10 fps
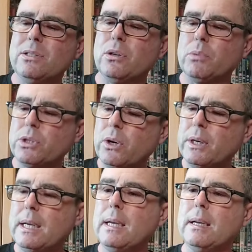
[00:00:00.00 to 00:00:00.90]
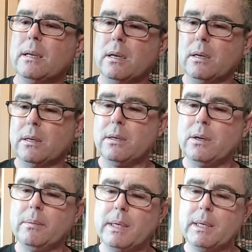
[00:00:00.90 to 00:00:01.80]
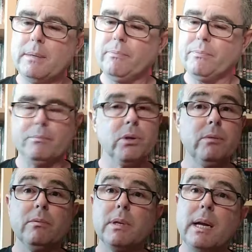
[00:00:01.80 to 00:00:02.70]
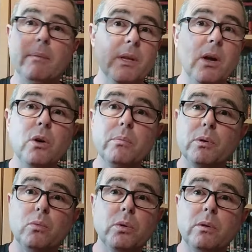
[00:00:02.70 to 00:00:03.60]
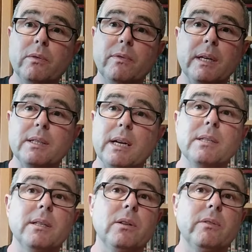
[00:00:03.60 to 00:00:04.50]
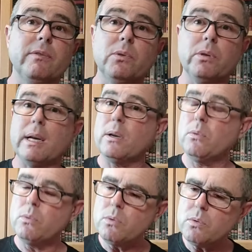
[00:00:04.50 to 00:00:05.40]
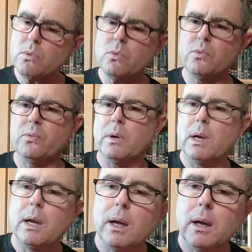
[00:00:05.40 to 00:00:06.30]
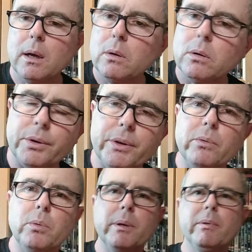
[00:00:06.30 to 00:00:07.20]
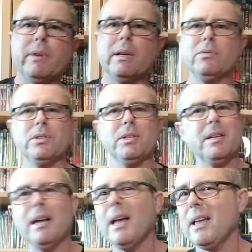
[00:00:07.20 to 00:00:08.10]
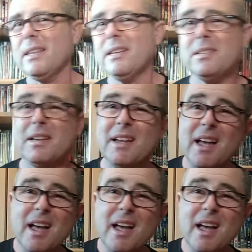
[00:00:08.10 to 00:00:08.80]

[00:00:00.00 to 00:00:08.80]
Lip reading: There's not much on it. You know what I mean? But, yeah, The Omen would look fantastic on 4K. Oof! Oh, another one of my favourites here. This is